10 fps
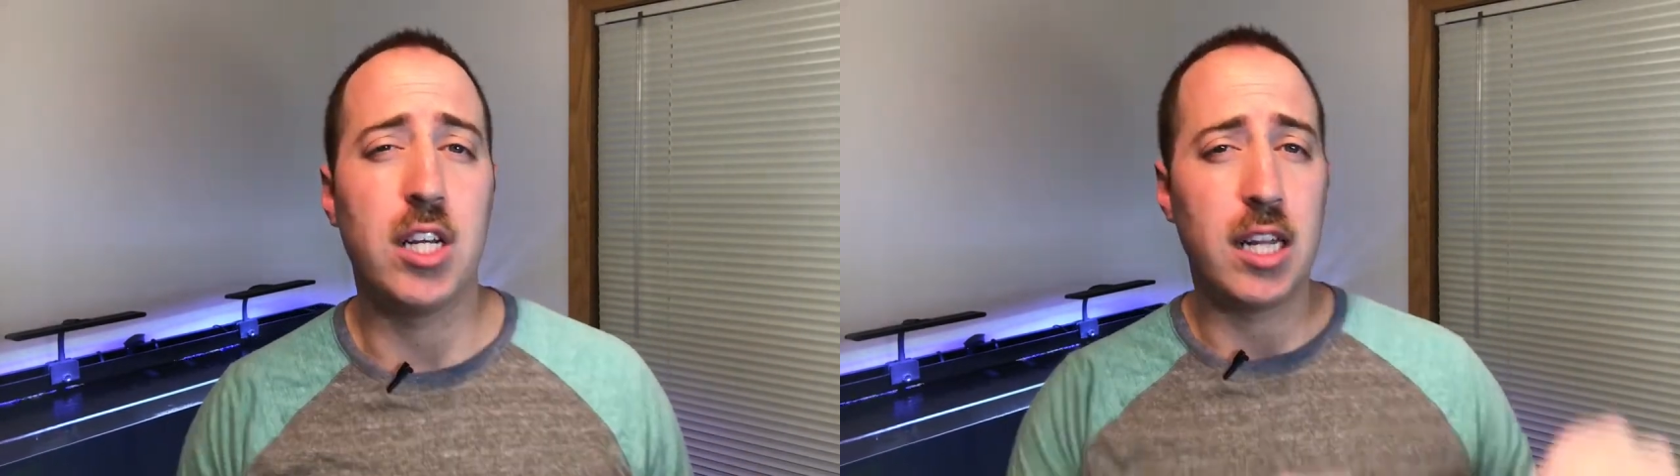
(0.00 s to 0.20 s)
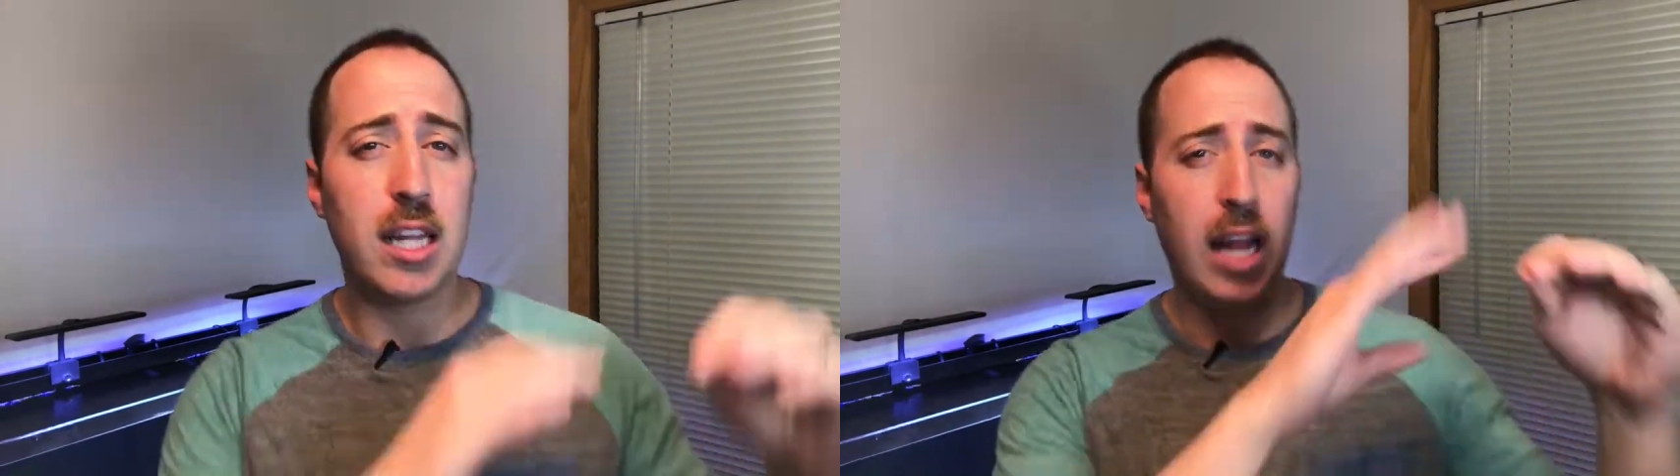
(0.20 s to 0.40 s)

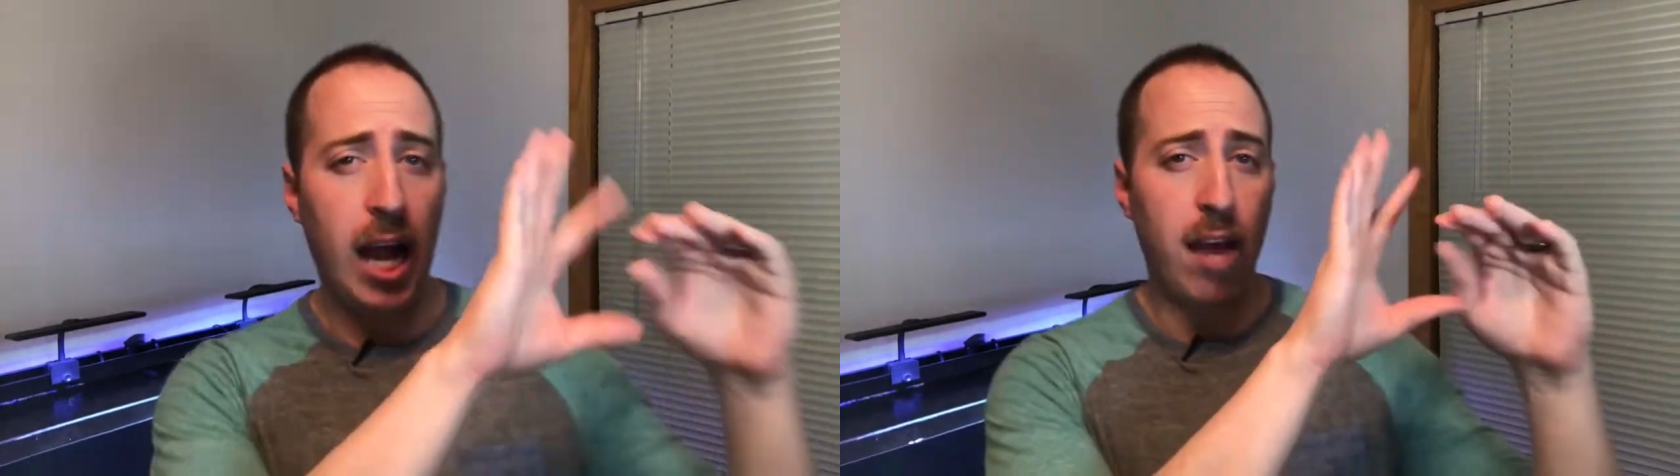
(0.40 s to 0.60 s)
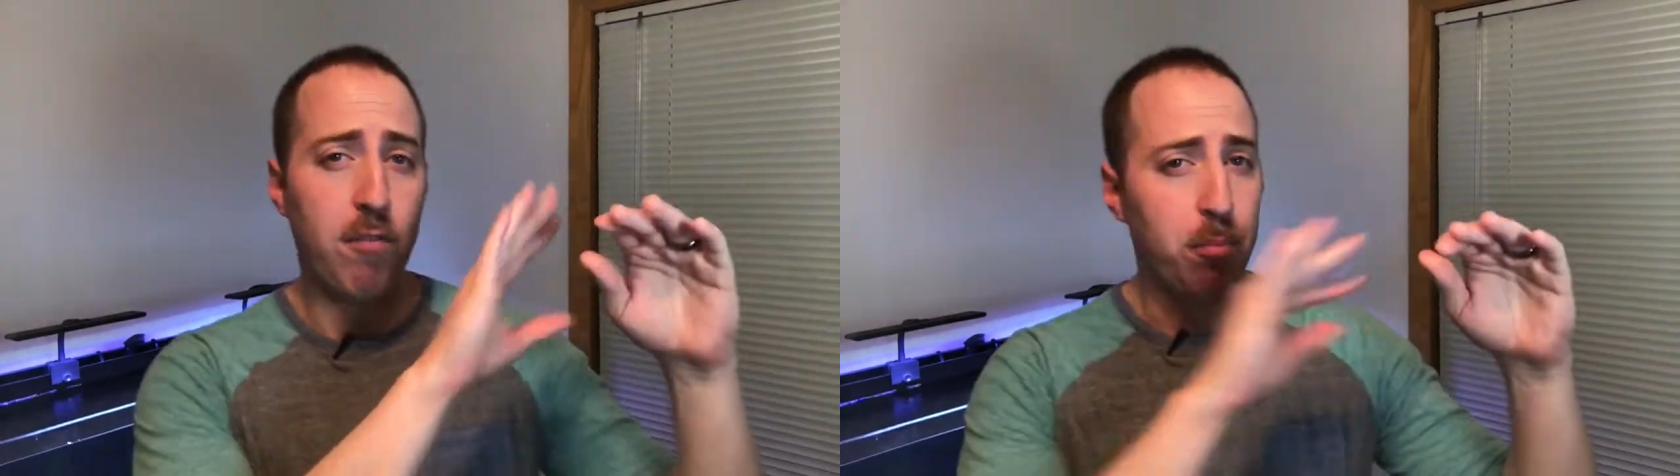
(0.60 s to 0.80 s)
and then they
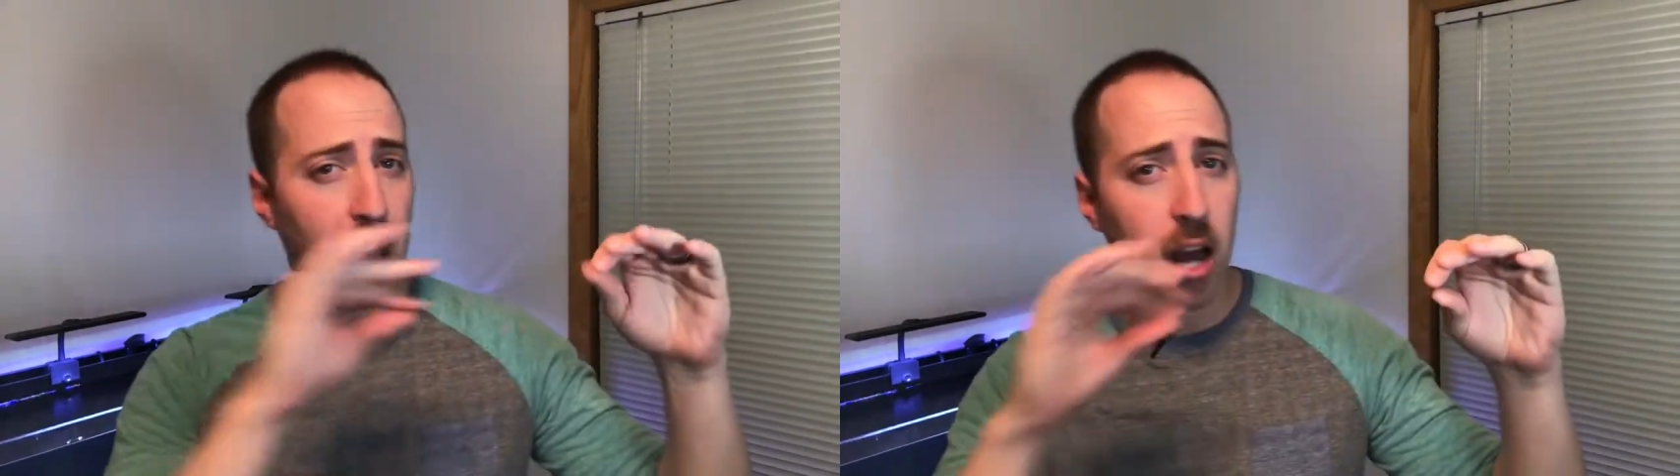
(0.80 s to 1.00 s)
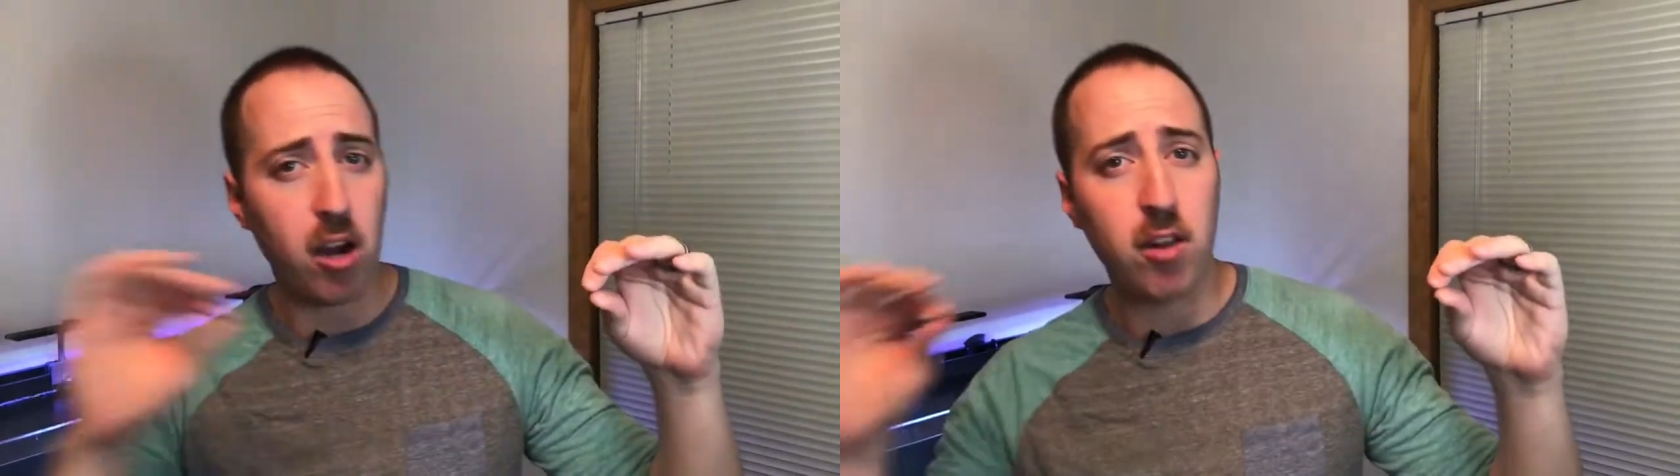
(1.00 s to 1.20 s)
have a
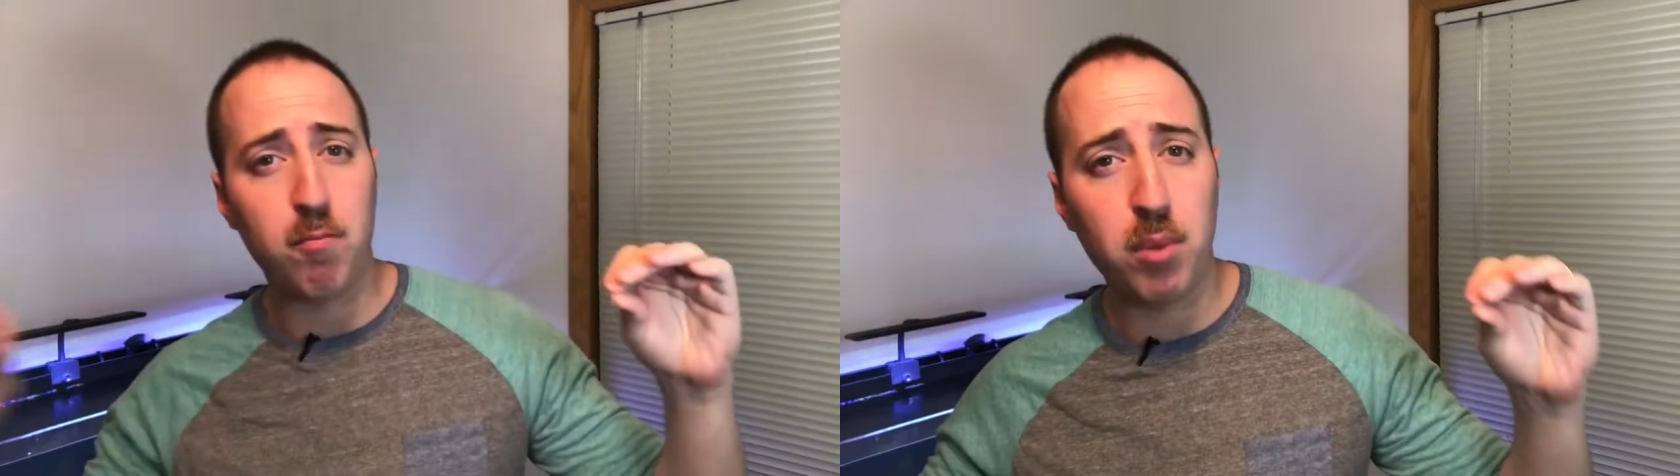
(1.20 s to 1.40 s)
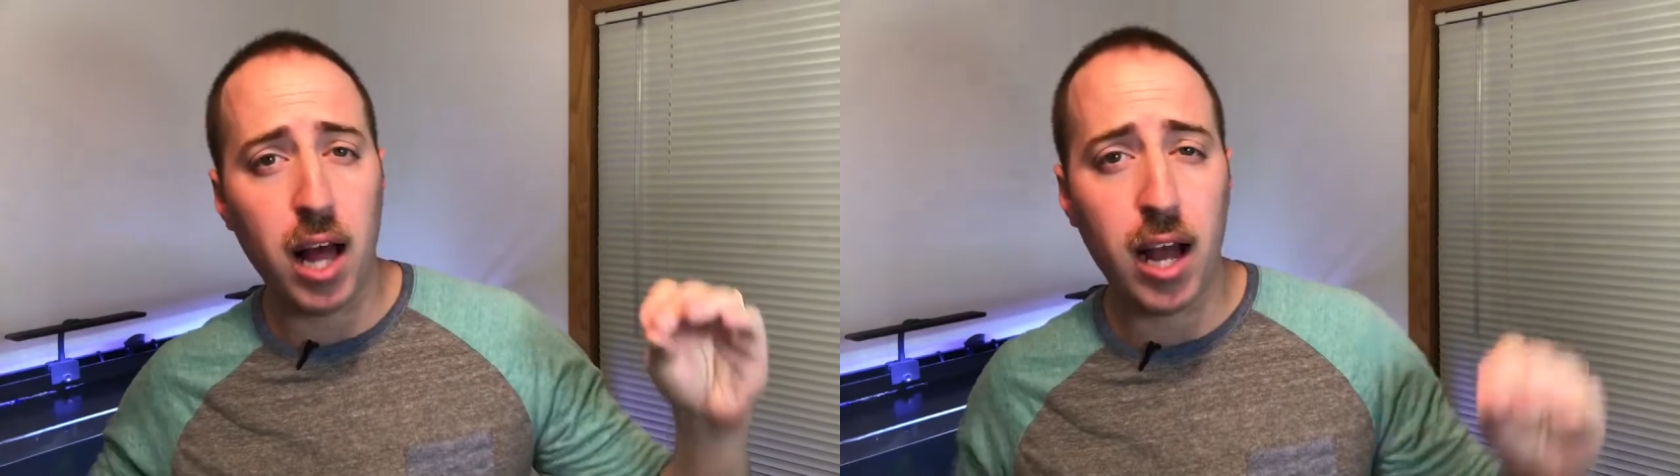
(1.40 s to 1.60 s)
pattern of
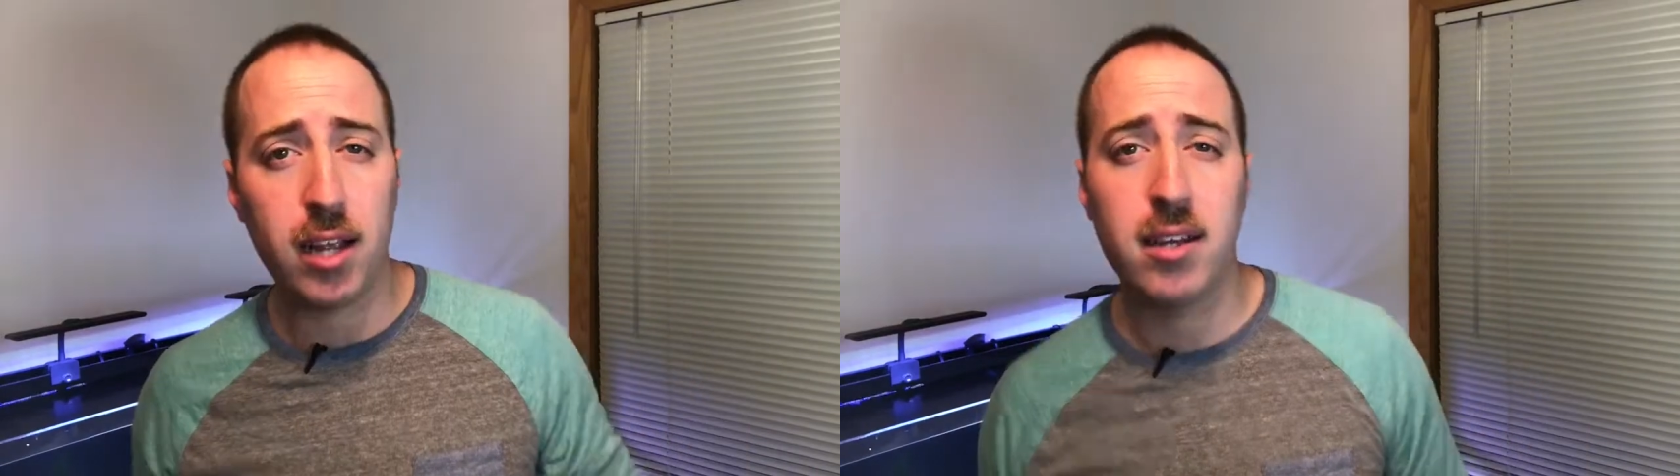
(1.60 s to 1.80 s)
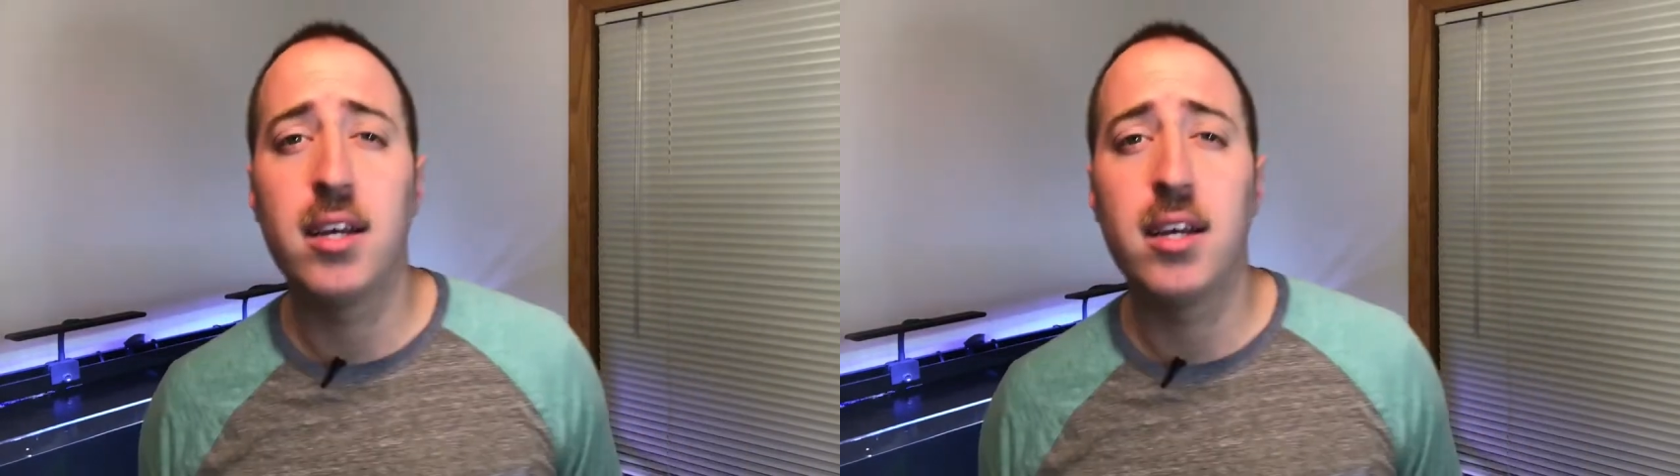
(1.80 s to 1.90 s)
black